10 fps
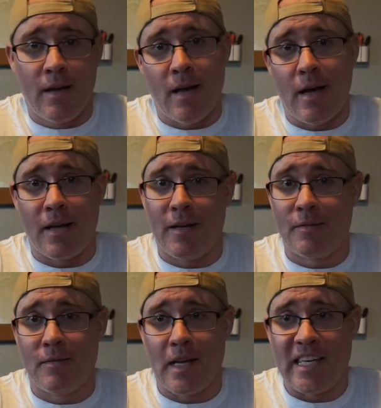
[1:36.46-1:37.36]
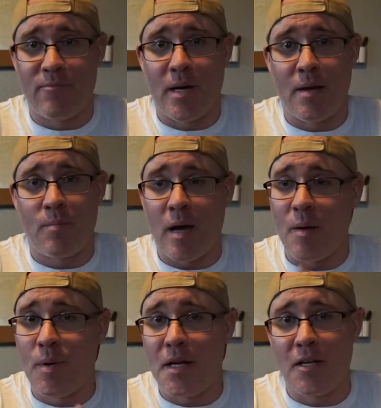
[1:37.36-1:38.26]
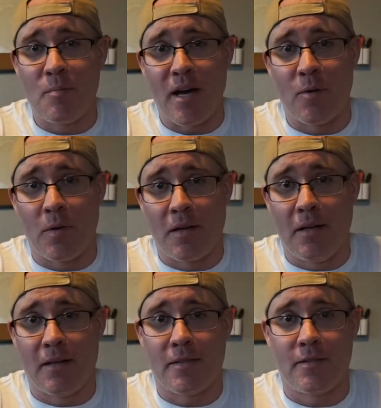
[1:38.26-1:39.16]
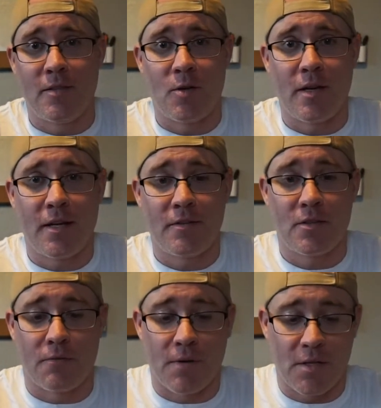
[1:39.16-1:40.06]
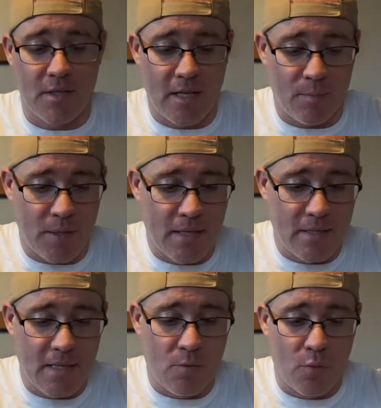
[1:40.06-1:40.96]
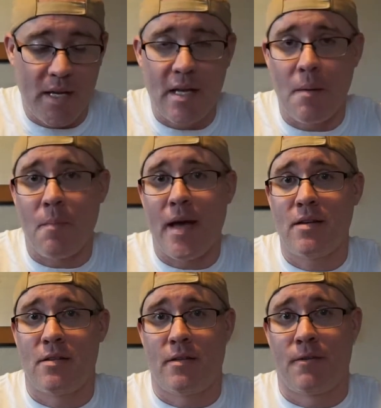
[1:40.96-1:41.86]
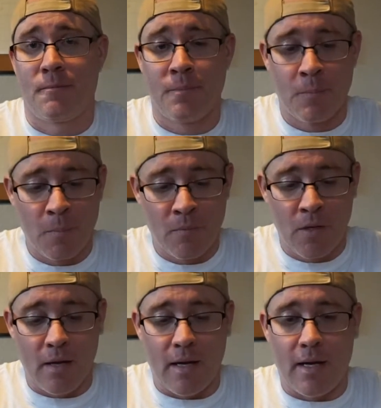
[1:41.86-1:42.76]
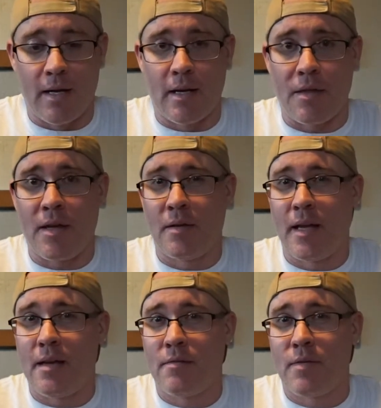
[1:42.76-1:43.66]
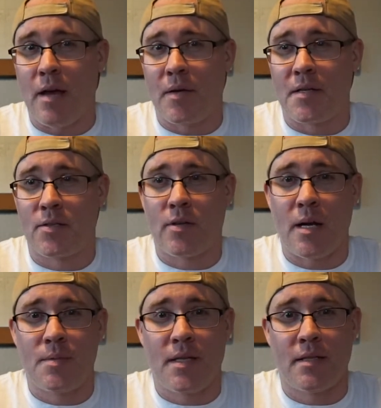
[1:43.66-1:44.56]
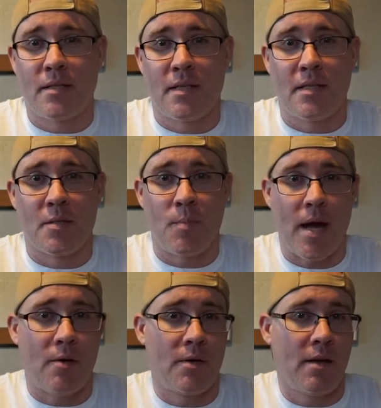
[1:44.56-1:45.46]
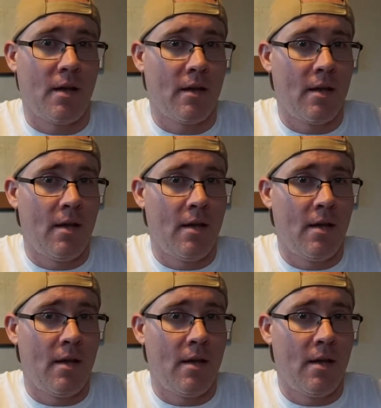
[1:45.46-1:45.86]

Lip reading: I know, I give my opinion no matter what it is, okay? So first up is the Reimagined. I think Dave, how he describes this is powdered